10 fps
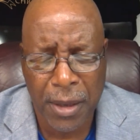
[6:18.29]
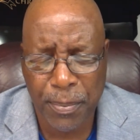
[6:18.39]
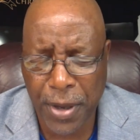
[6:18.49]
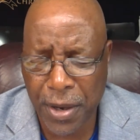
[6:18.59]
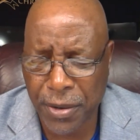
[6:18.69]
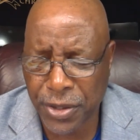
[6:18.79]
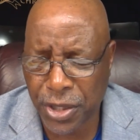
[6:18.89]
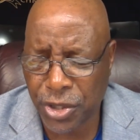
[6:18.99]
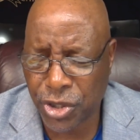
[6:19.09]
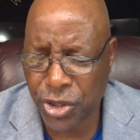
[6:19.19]
parents
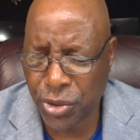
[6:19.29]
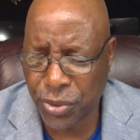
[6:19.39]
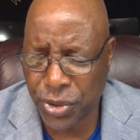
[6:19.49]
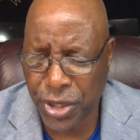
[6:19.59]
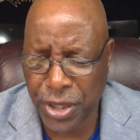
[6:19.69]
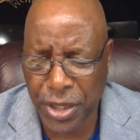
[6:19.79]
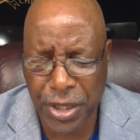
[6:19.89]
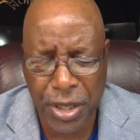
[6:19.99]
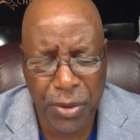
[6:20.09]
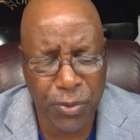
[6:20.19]
and children
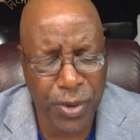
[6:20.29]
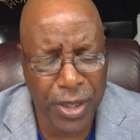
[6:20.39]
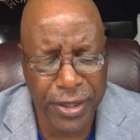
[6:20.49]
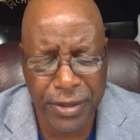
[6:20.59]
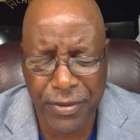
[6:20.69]
and relatives.